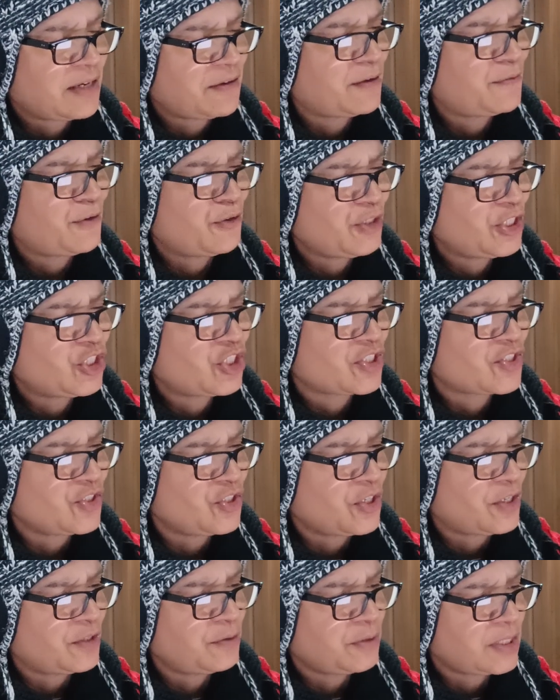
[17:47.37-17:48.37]
here, I've only just
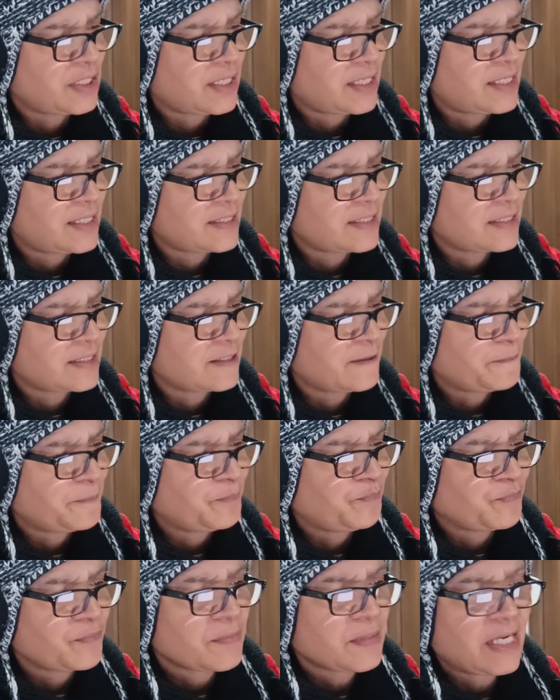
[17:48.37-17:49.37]
noticed,
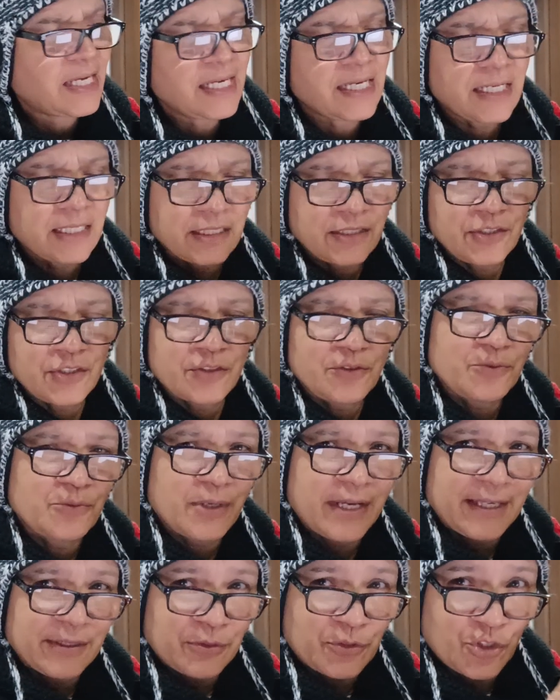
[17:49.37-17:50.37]
England and
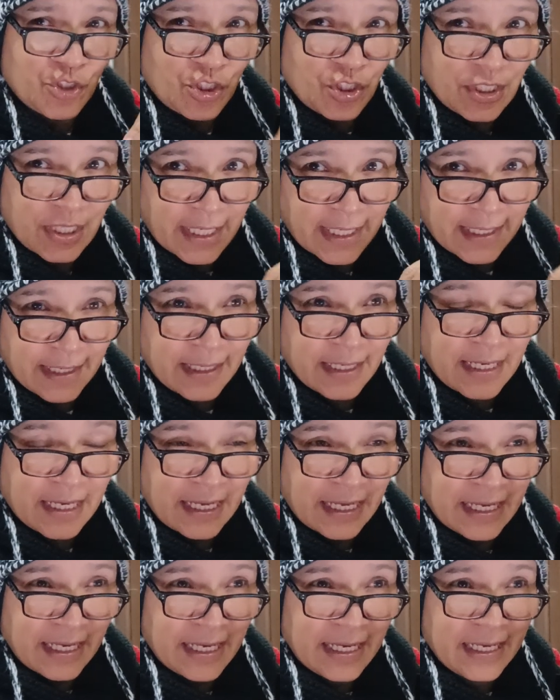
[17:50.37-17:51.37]
Wales share
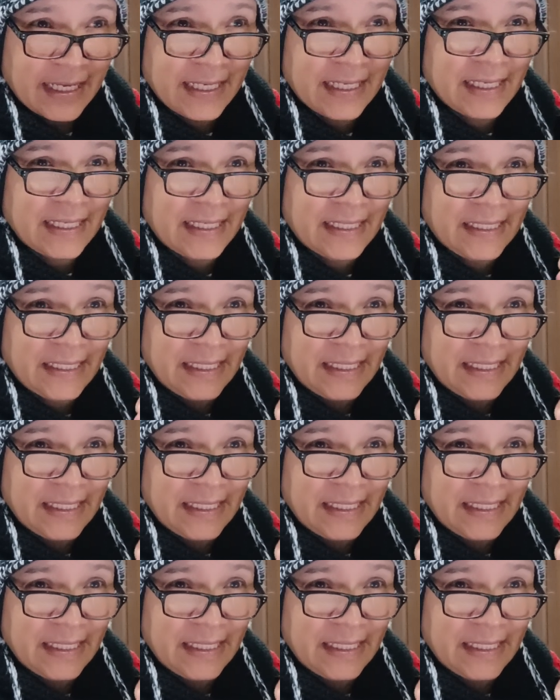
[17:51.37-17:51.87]
a